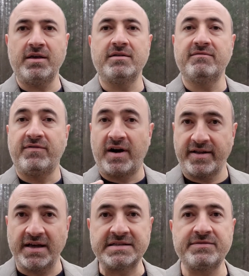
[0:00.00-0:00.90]
in
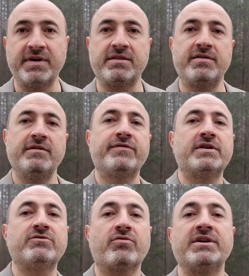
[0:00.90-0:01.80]
variants with
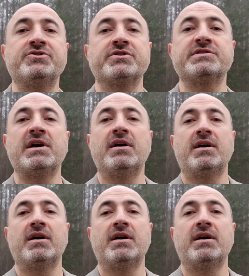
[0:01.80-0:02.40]
different ranges